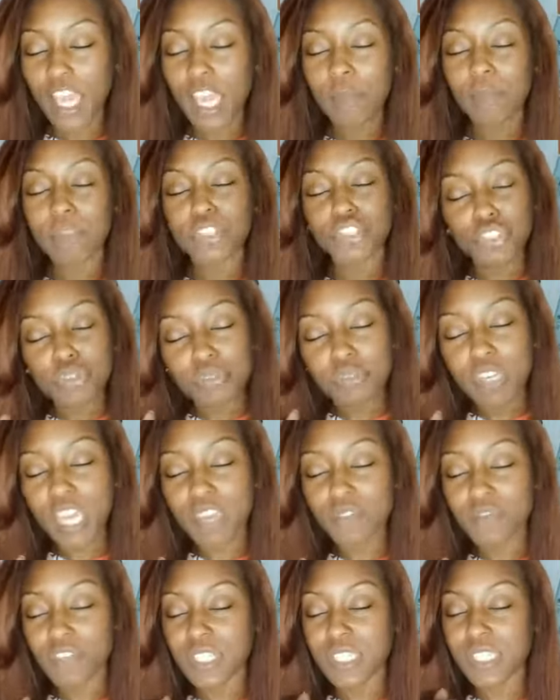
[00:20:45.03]
but you
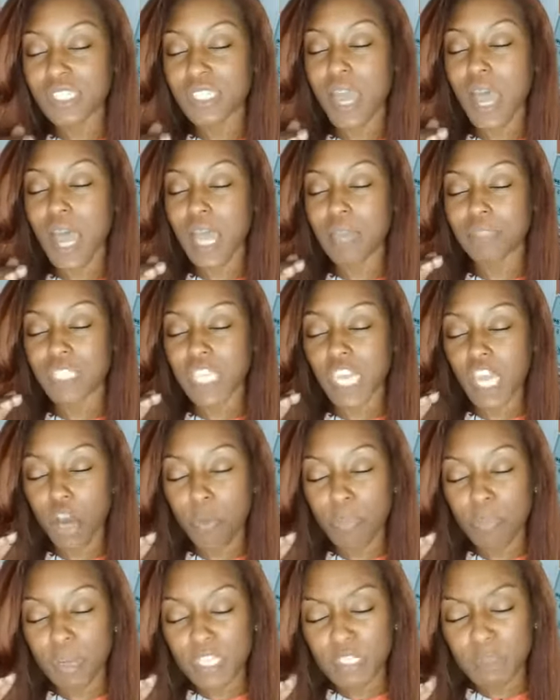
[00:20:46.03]
gave us time to
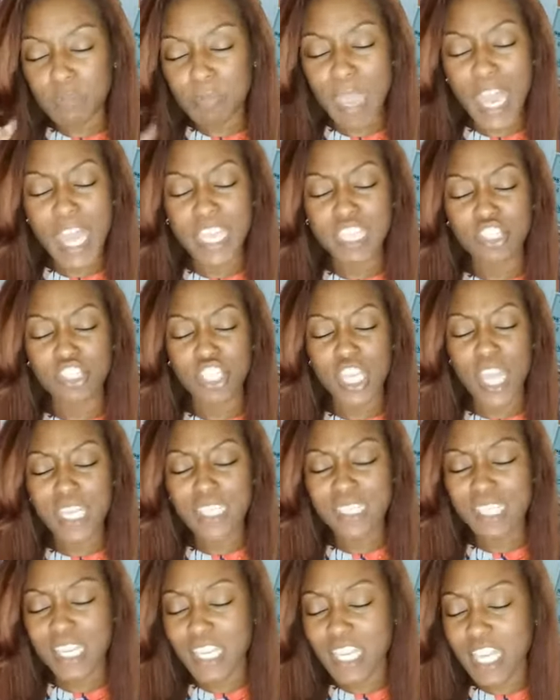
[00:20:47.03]
help us manage and
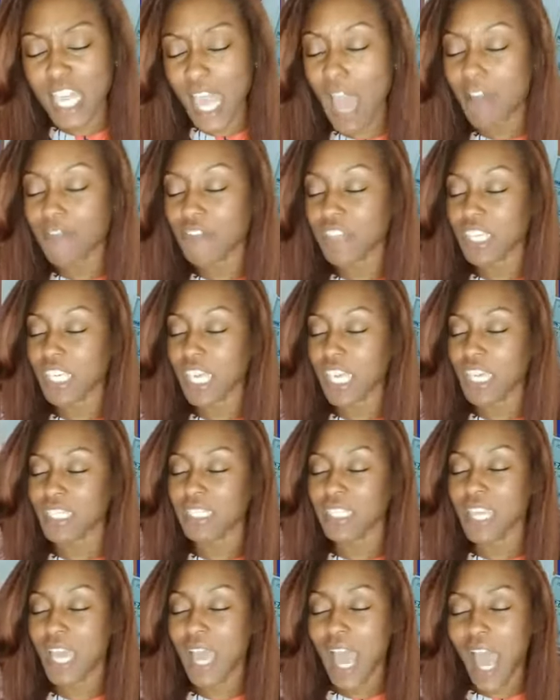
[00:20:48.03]
to
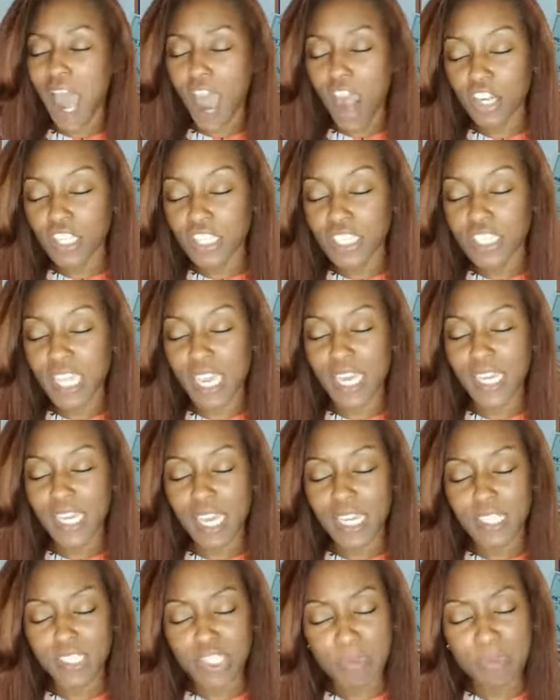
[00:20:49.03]
navigate our day
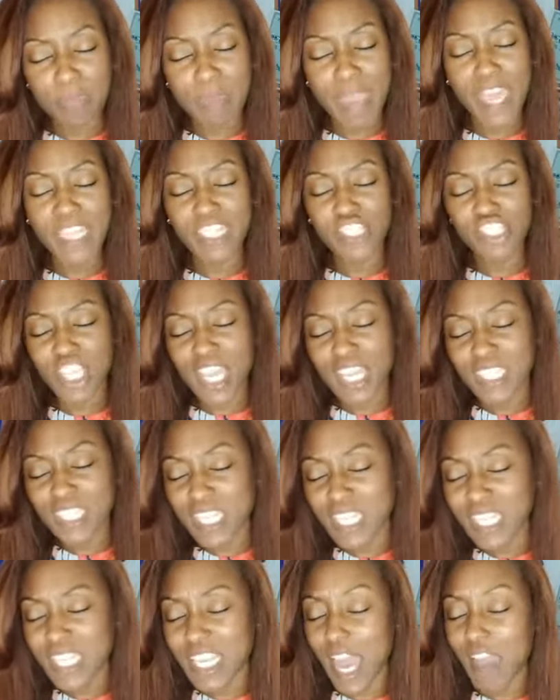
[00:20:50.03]
and to manage and to
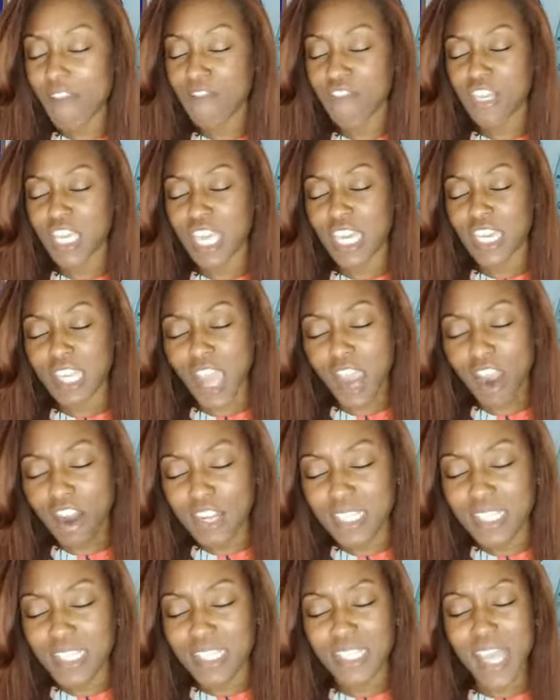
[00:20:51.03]
navigate our
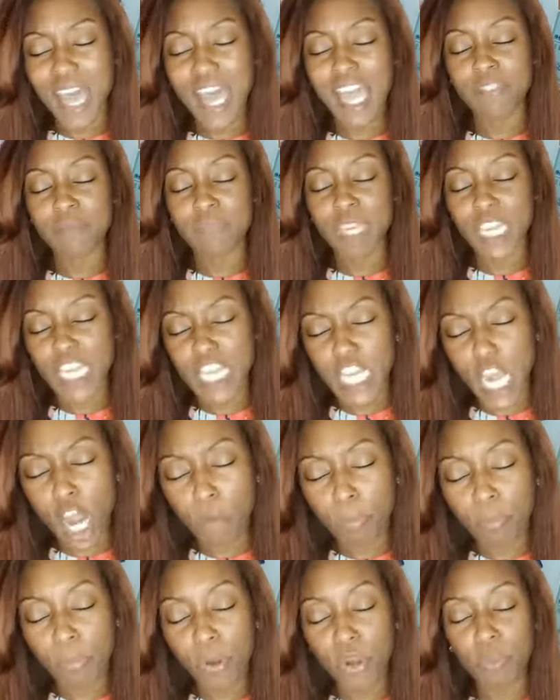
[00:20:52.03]
assignment and our
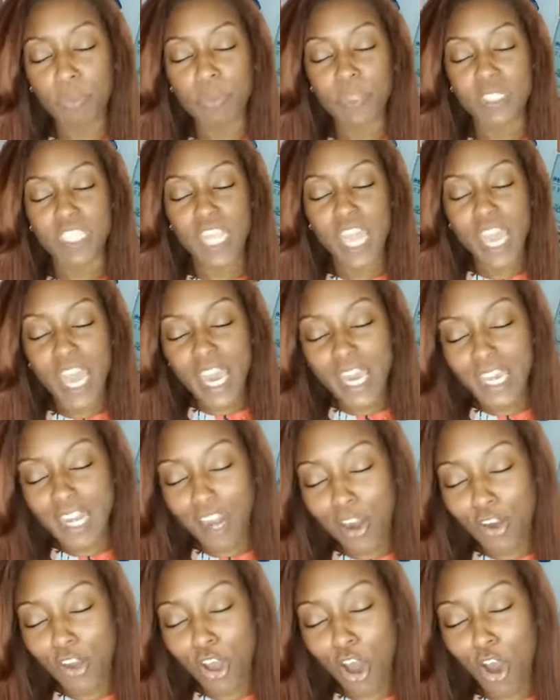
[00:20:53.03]
purpose and
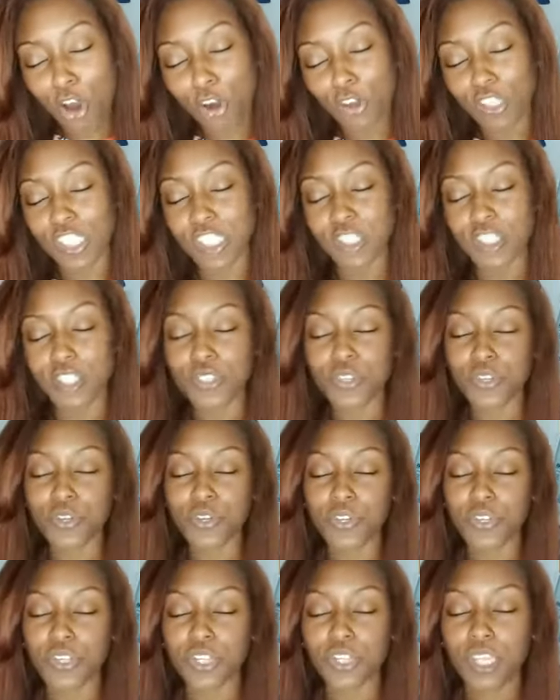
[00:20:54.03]
our call in this
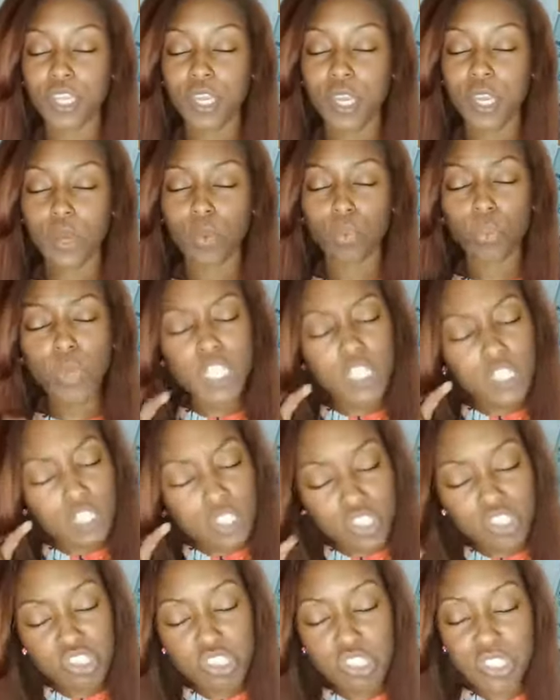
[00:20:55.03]
earth. We
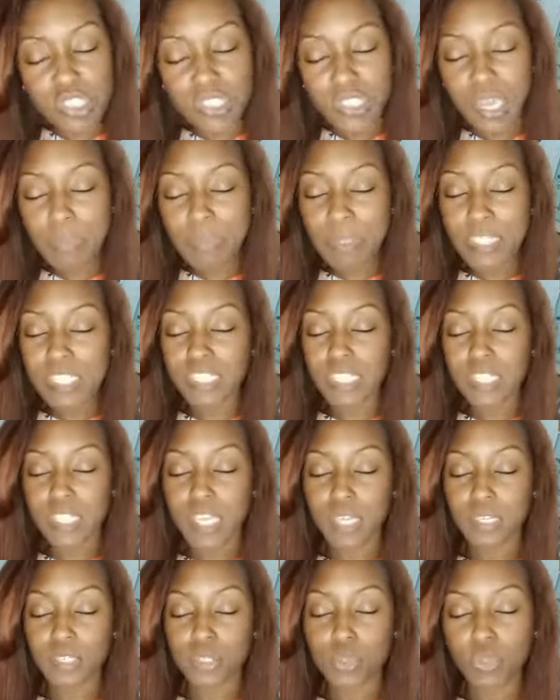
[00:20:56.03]
look to step into
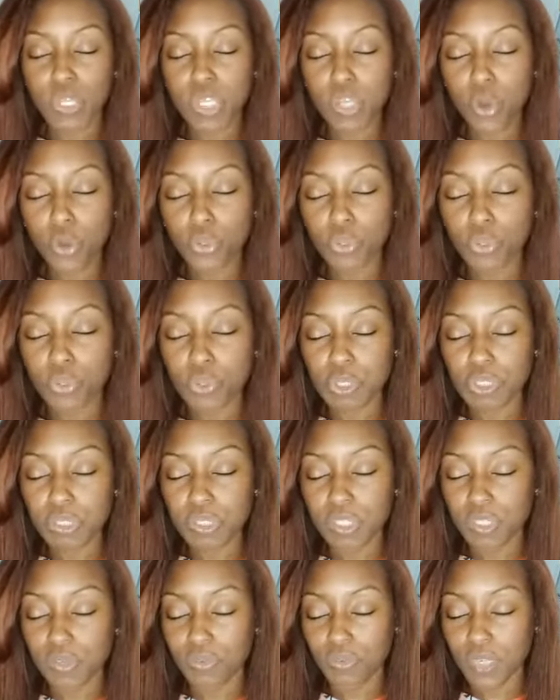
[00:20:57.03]
that as we go through this
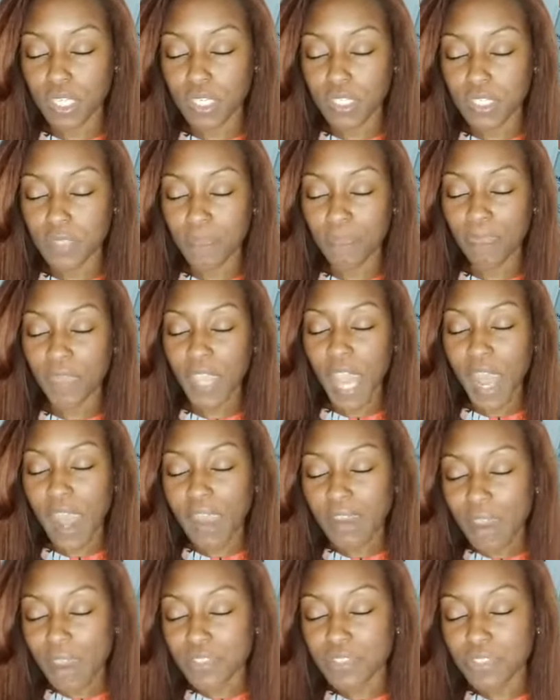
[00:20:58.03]
series. I
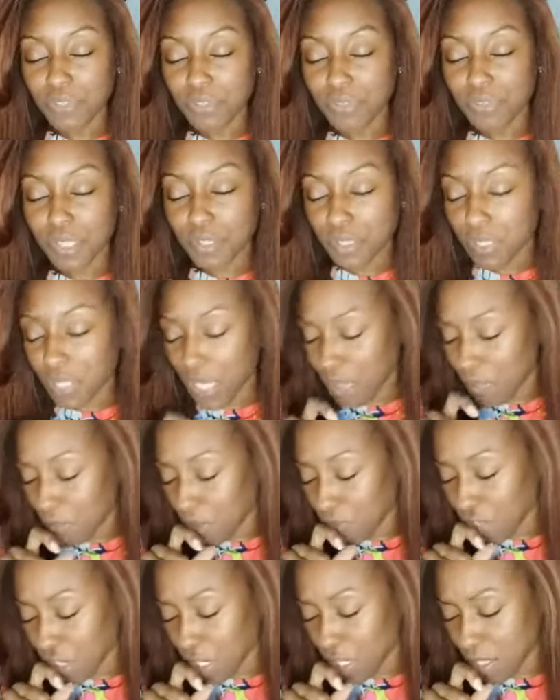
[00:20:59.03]
ask you in the name
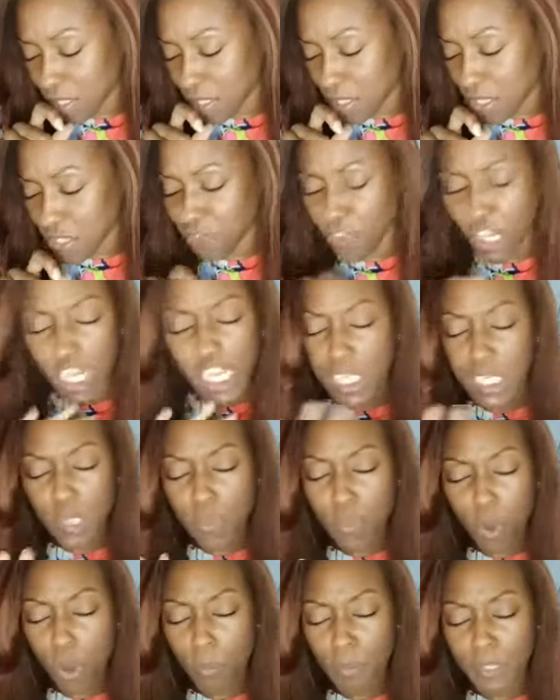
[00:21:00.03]
of Jesus for any
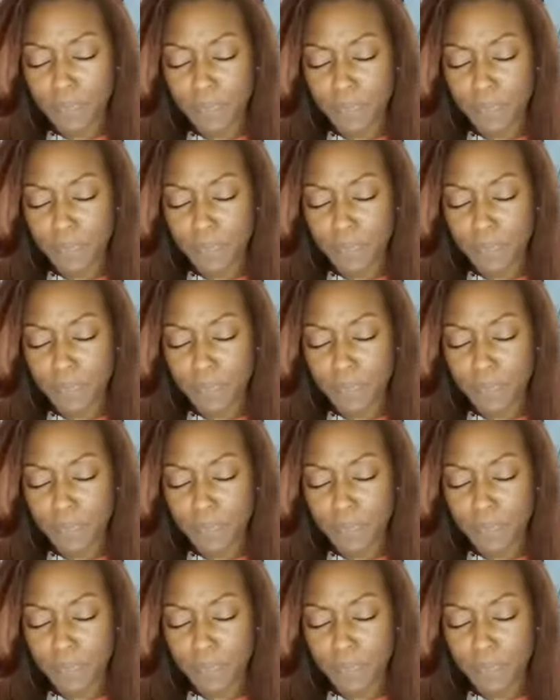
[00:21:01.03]
woman